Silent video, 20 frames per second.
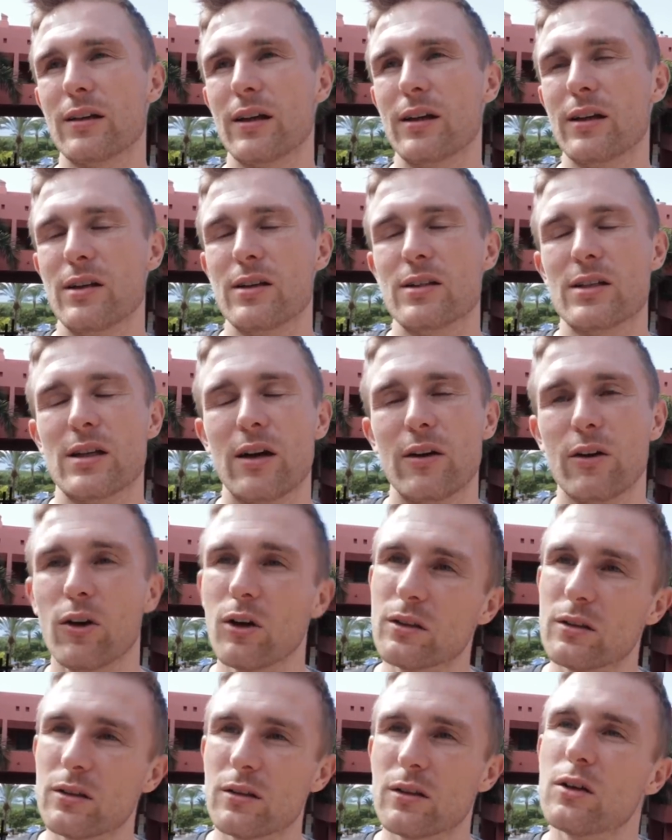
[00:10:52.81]
tires are
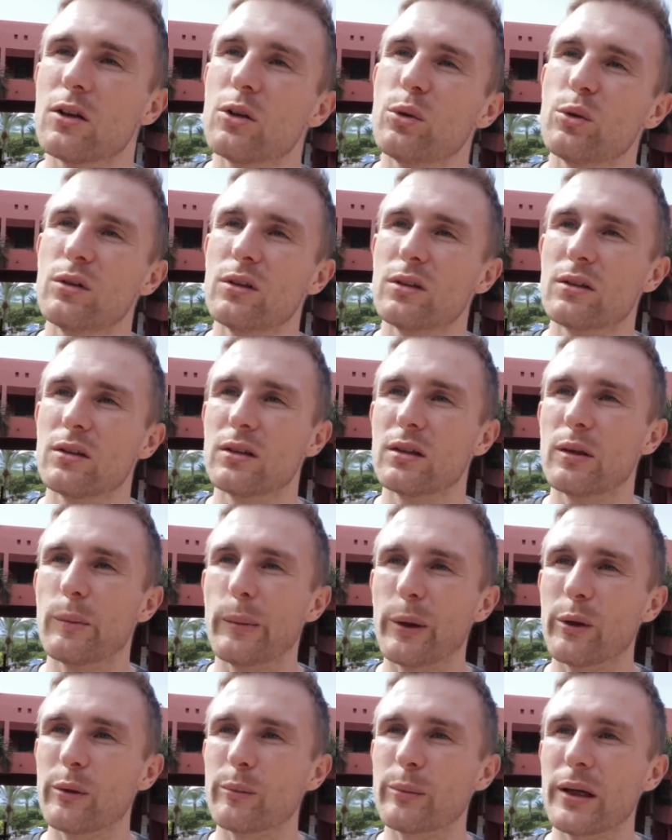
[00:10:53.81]
not included in the
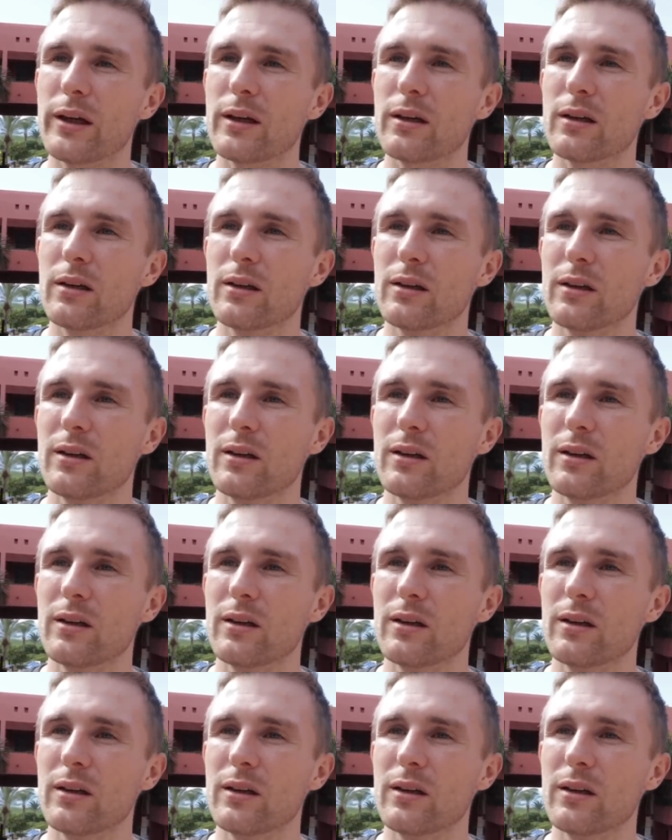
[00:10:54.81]
mountain bike.